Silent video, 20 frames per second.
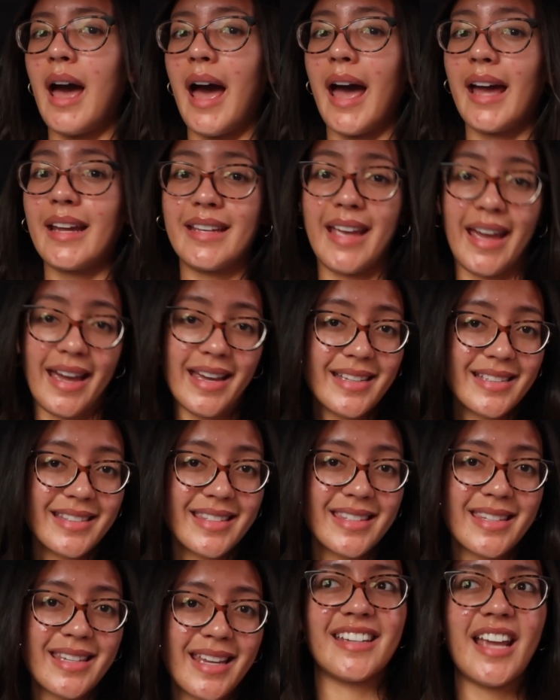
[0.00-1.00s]
I
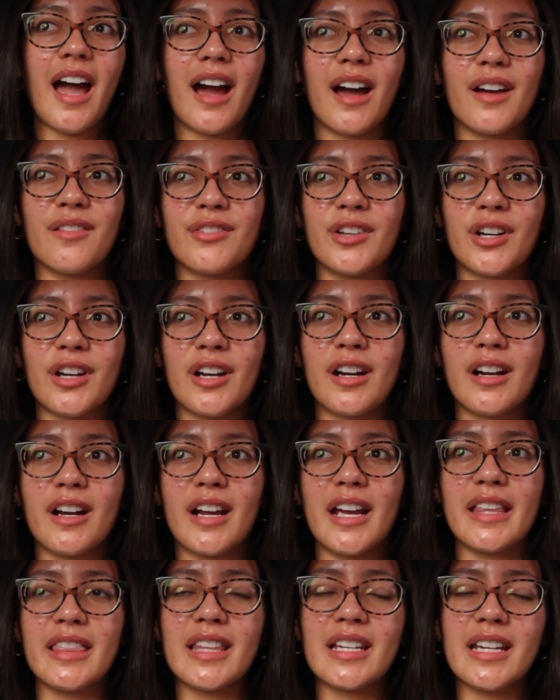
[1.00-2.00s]
get. Yeah, if you're
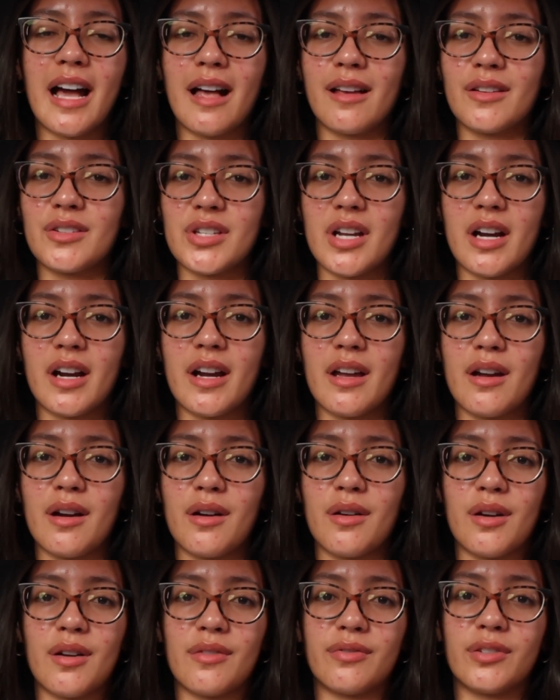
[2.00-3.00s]
in the Dallas area
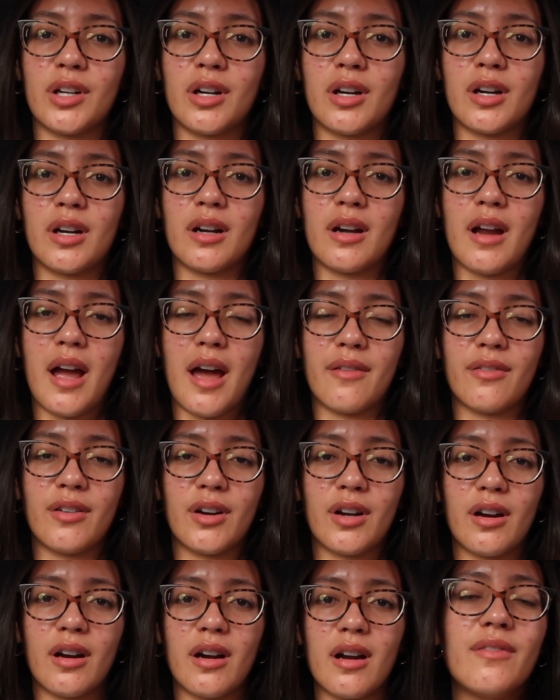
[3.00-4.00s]
or if you're
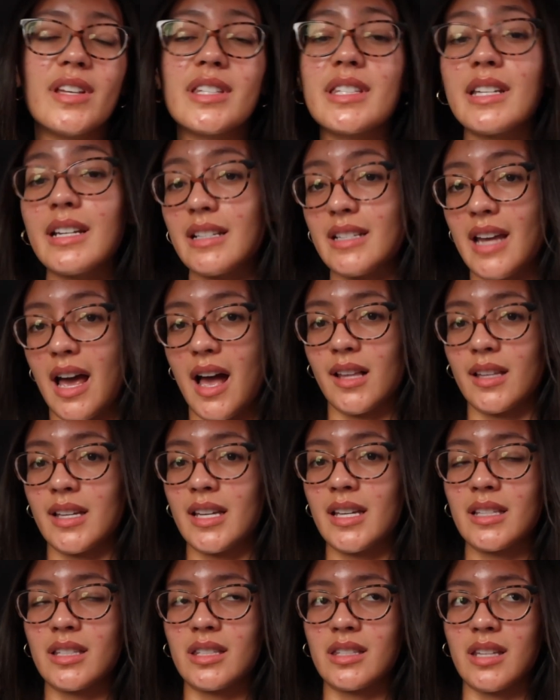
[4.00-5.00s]
ever visiting
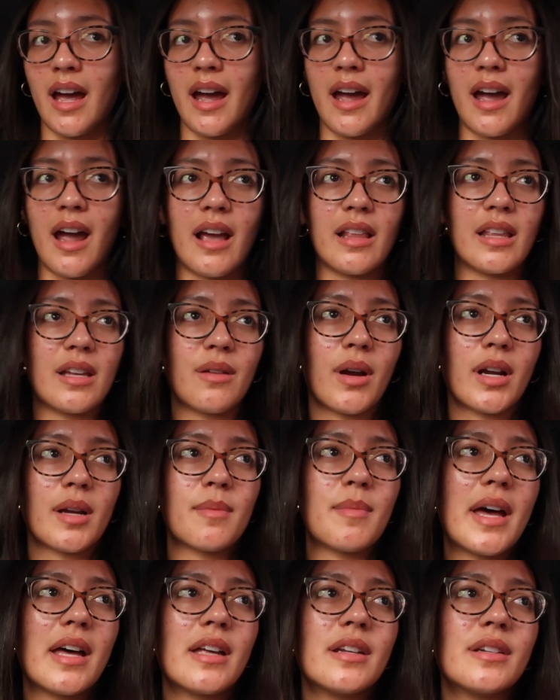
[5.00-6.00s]
Dallas, I highly
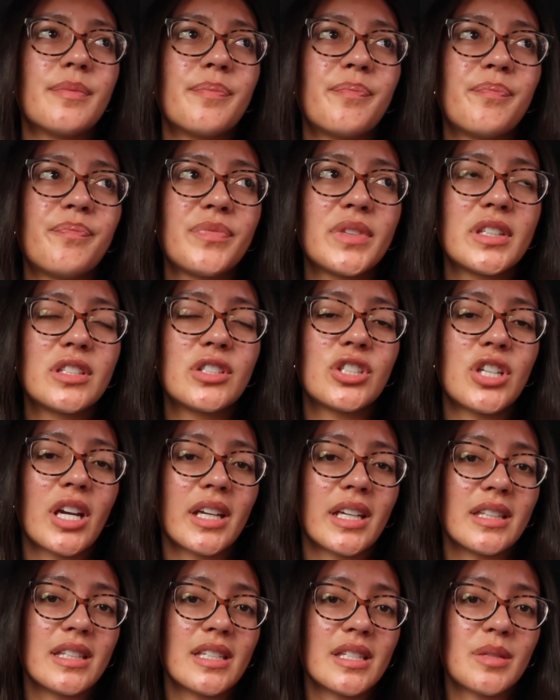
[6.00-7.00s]
recommend
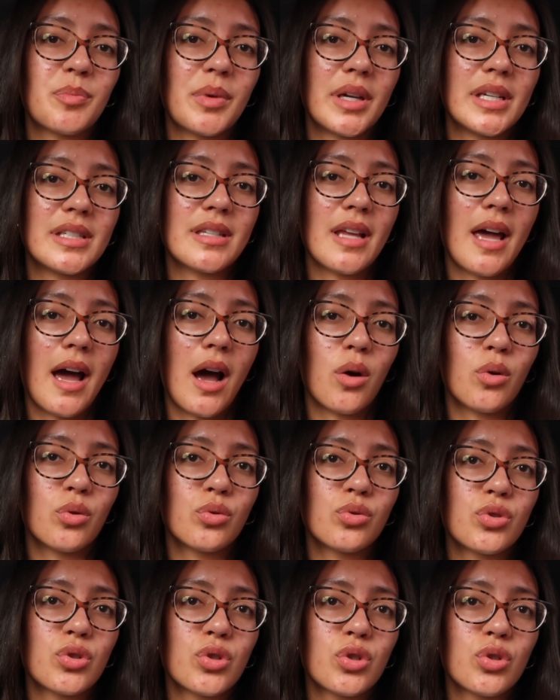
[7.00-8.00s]
checking this place
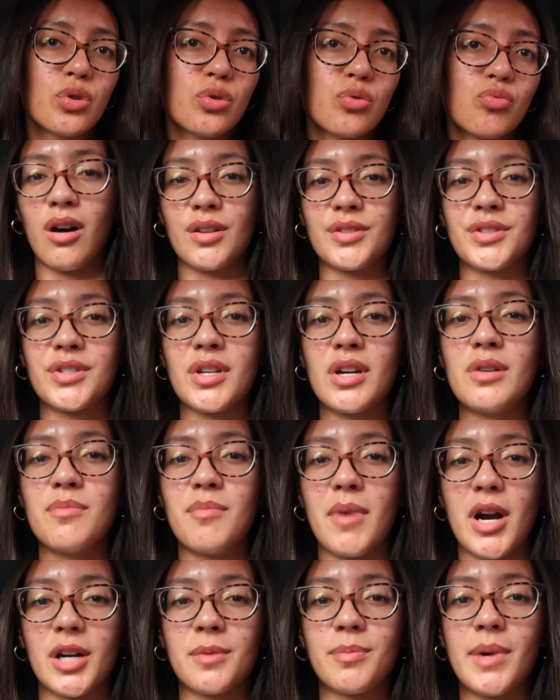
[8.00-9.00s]
out. Also,
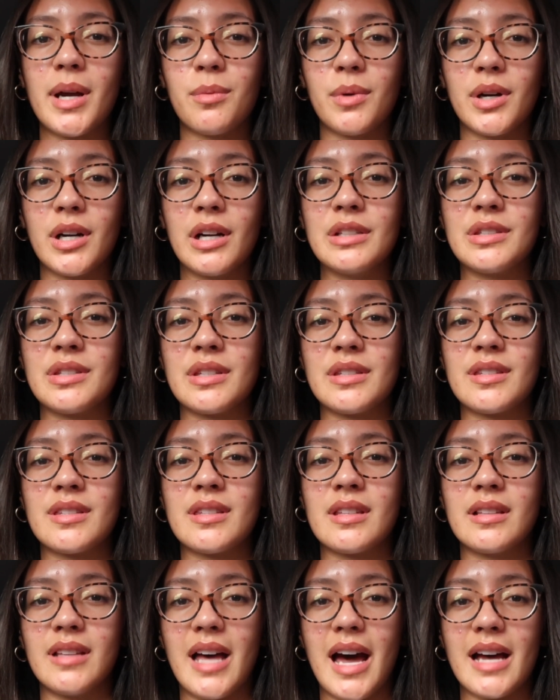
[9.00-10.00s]
mark my words, this is
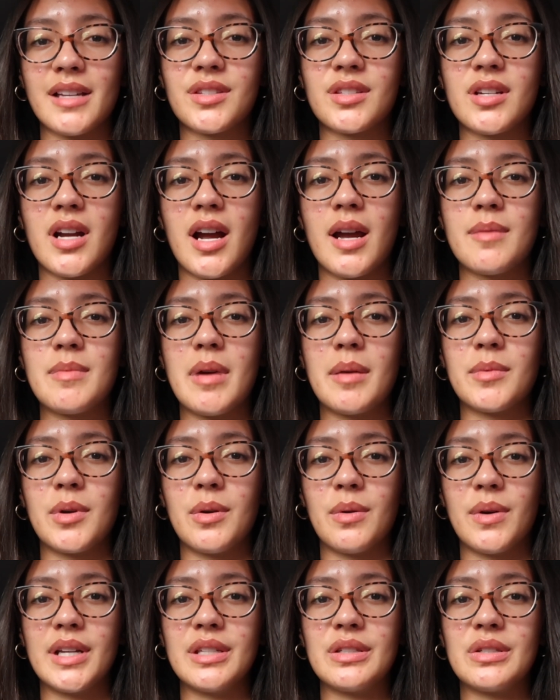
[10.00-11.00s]
the last time I'm
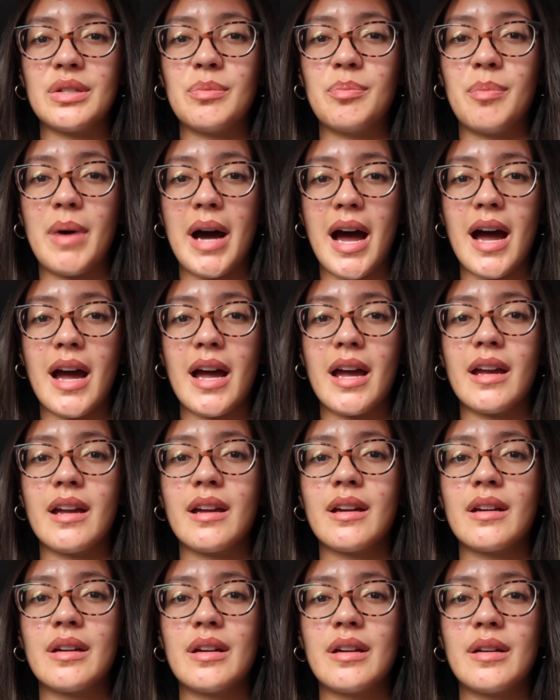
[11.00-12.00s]
going to
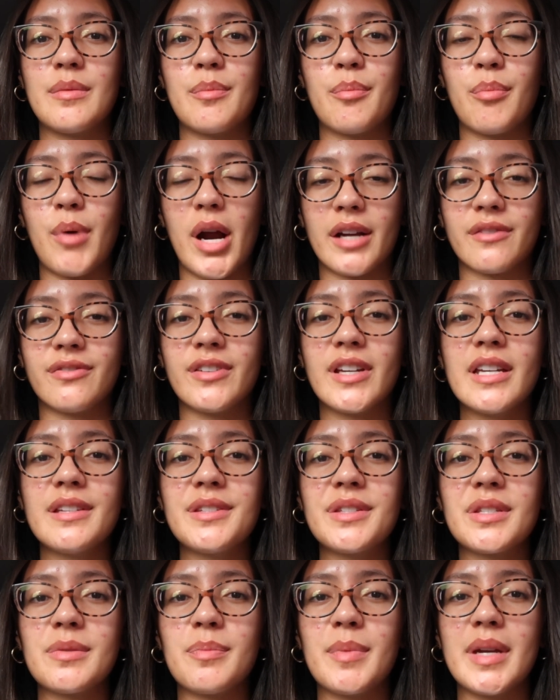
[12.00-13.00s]
buy
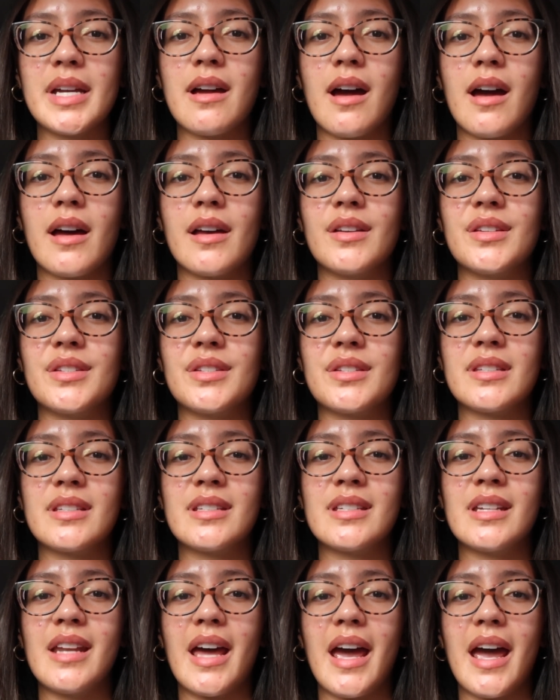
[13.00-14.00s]
breakfast because
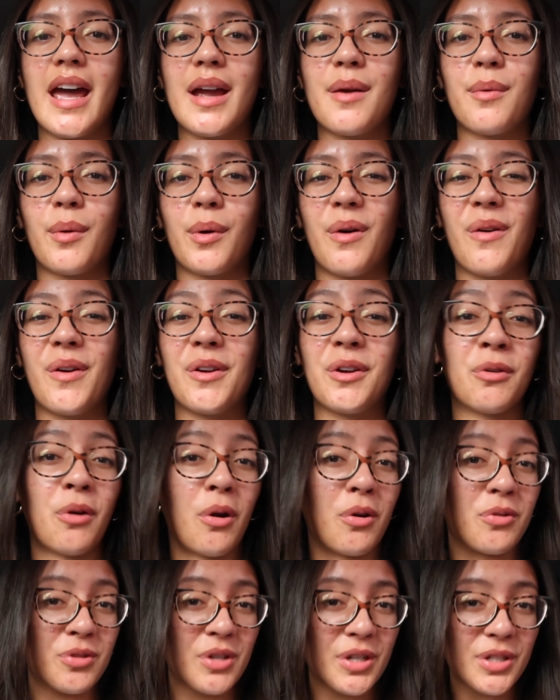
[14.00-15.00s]
today we're going
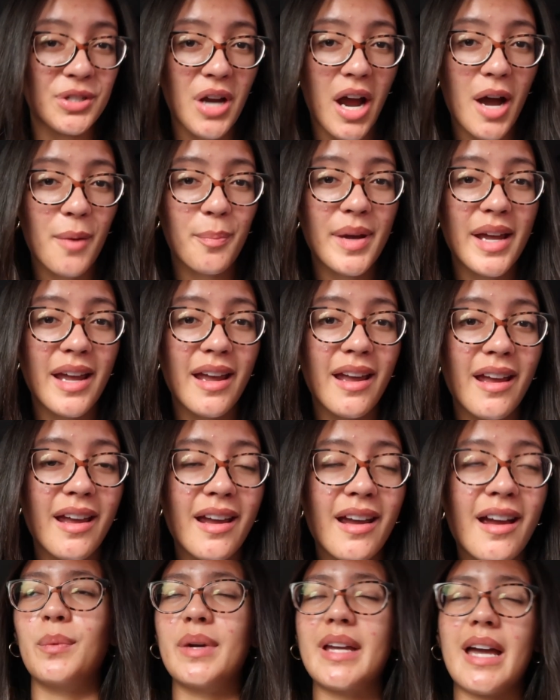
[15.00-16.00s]
grocery
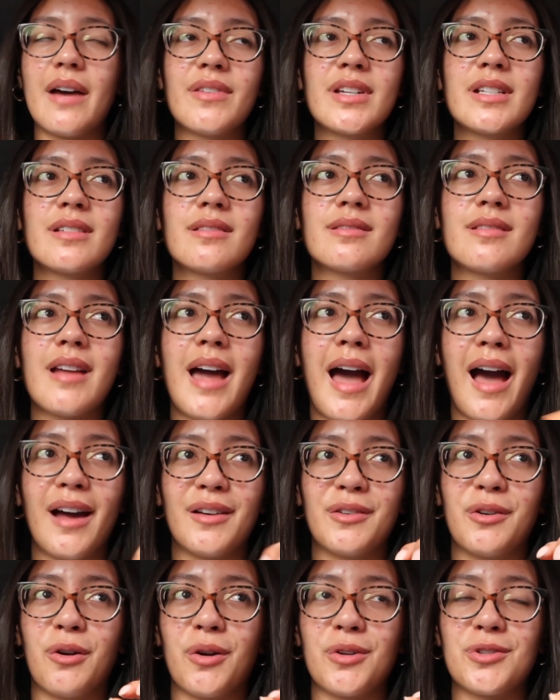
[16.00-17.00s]
shopping. We haven't
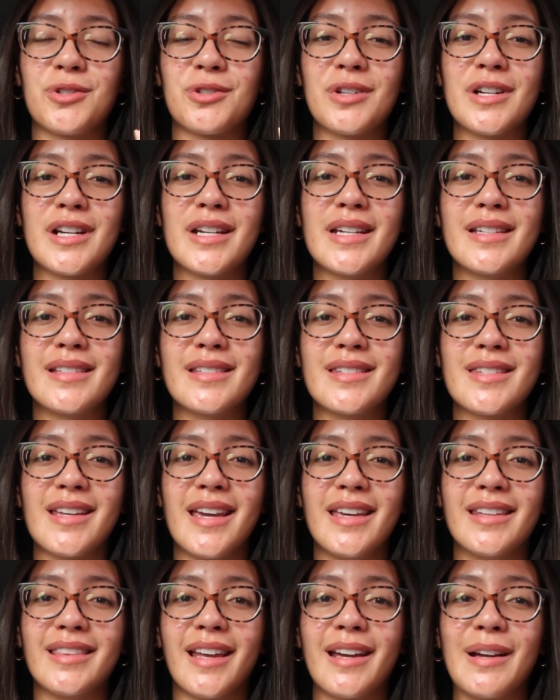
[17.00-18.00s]
had groceries
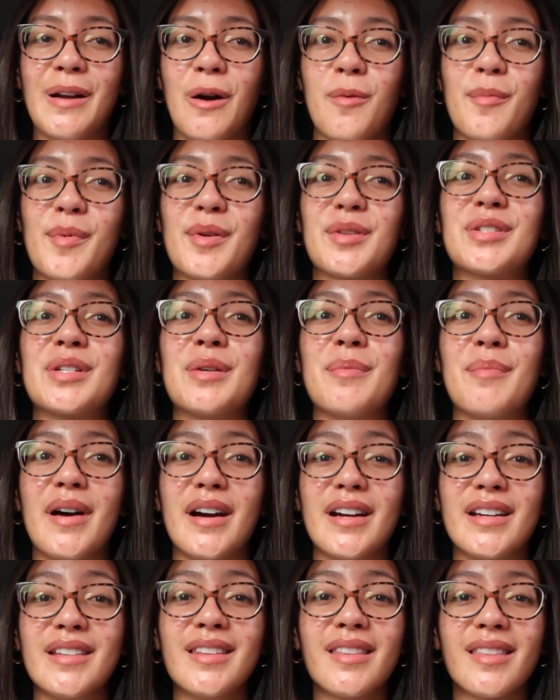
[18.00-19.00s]
in like almost a
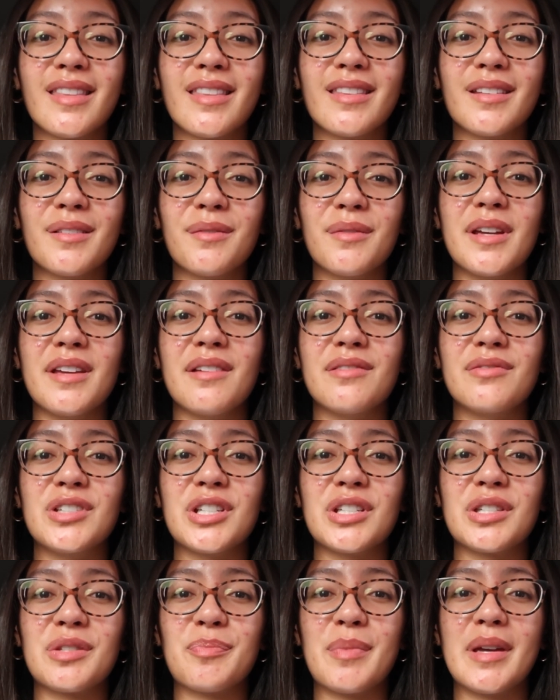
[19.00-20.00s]
month. We've
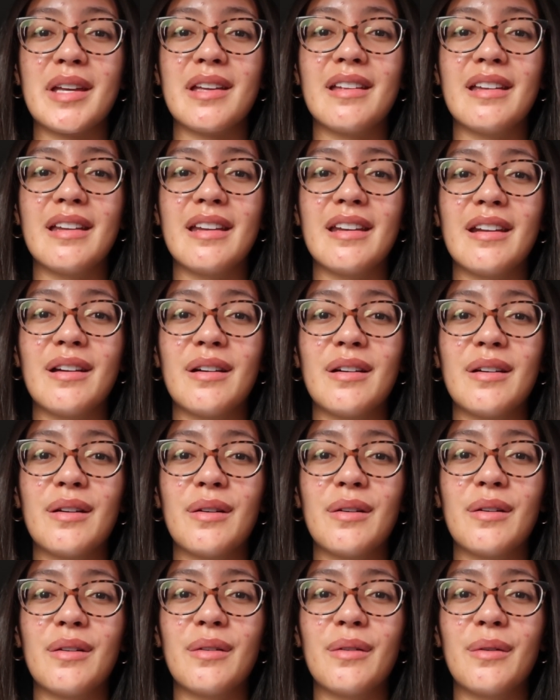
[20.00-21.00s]
just been
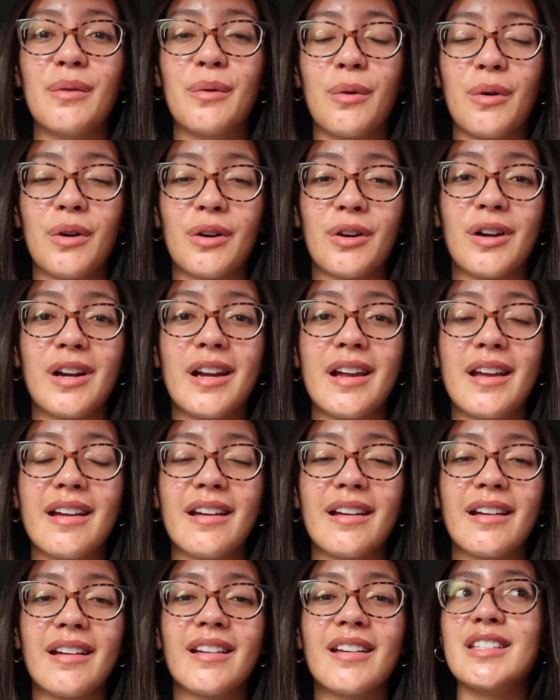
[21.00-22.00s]

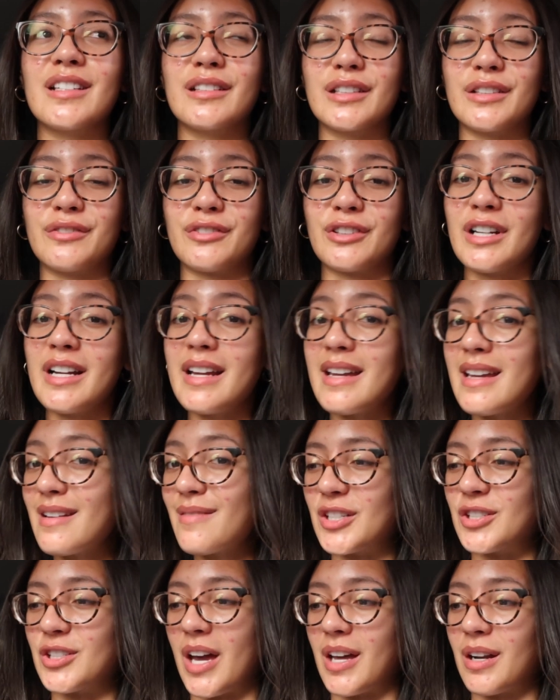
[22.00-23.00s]
ordering delivery.
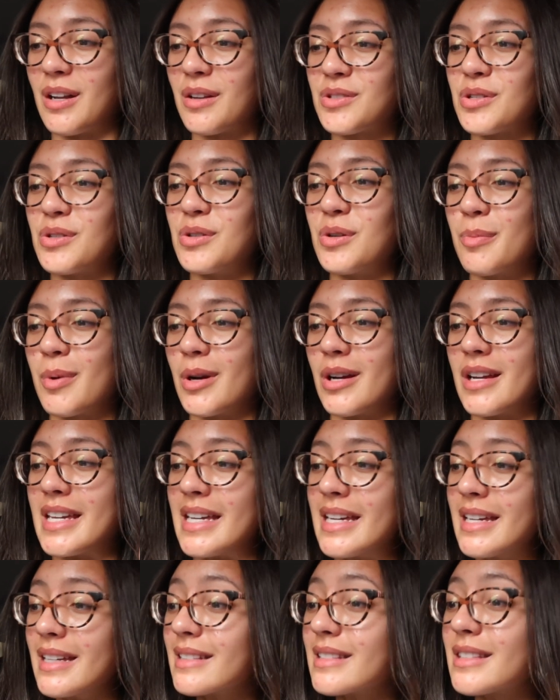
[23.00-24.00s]
Shout out to Uber
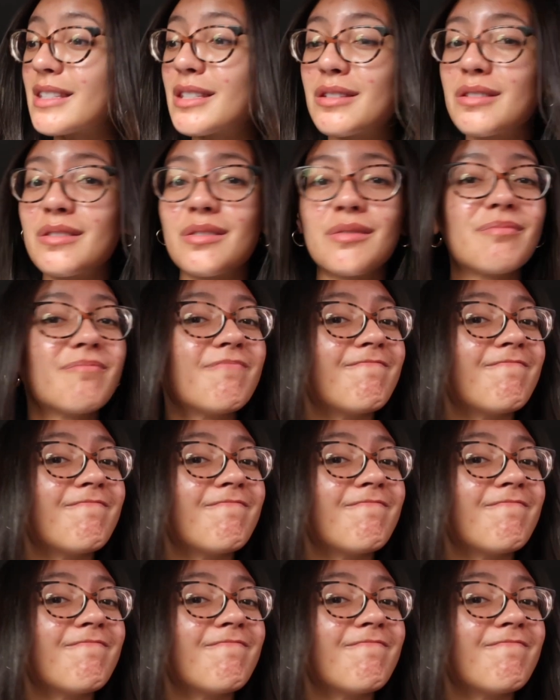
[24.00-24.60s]
Eats.